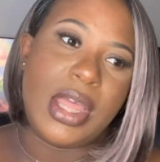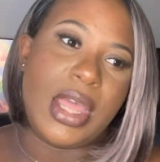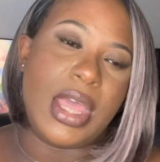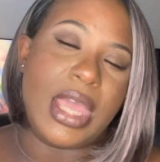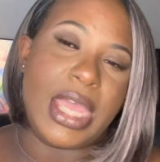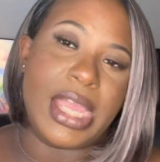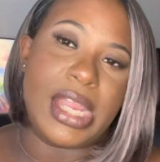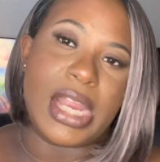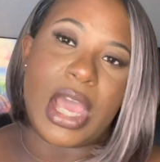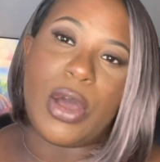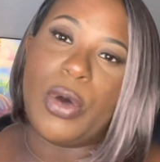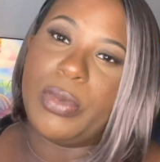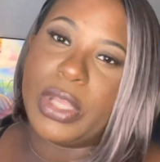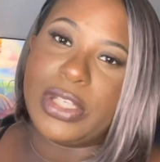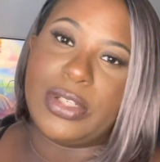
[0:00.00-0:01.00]
And I
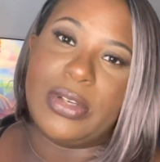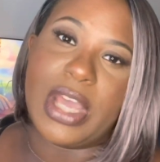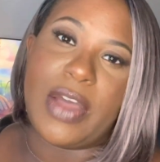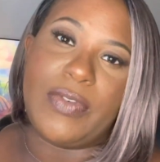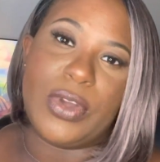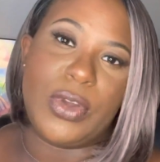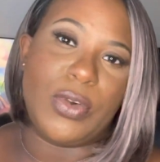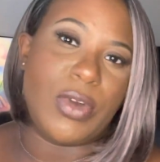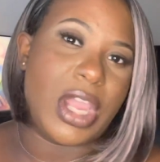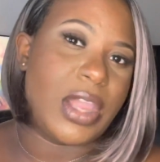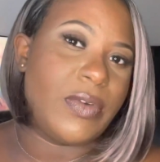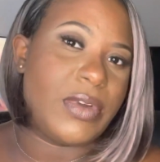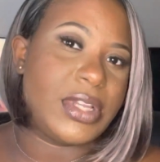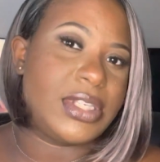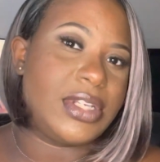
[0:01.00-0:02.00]
hope that you have a
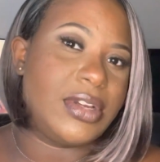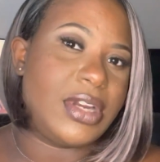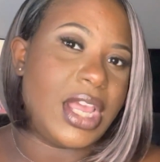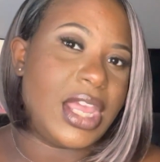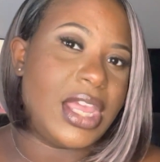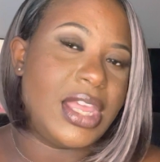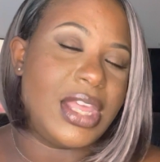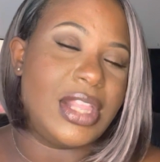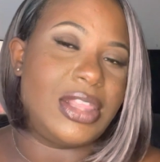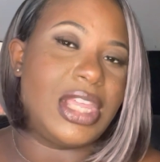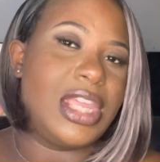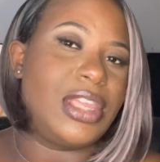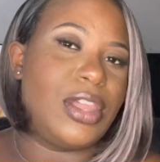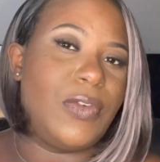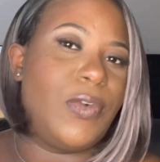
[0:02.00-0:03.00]
great rest of your day. And
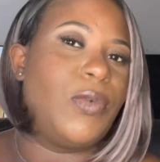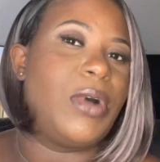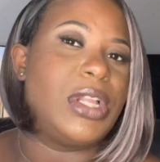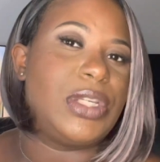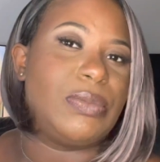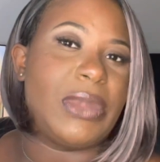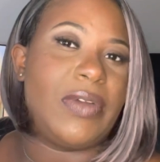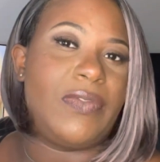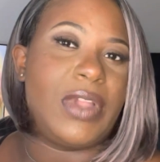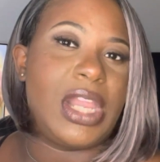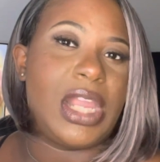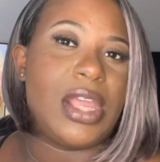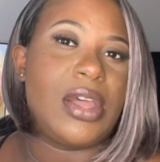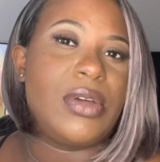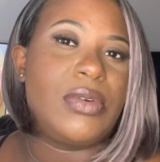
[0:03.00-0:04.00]
thank you for watching my
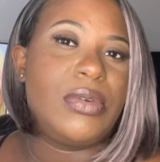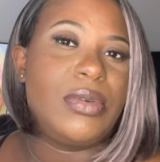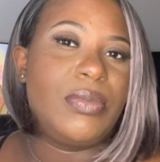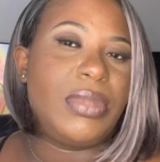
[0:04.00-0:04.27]
video.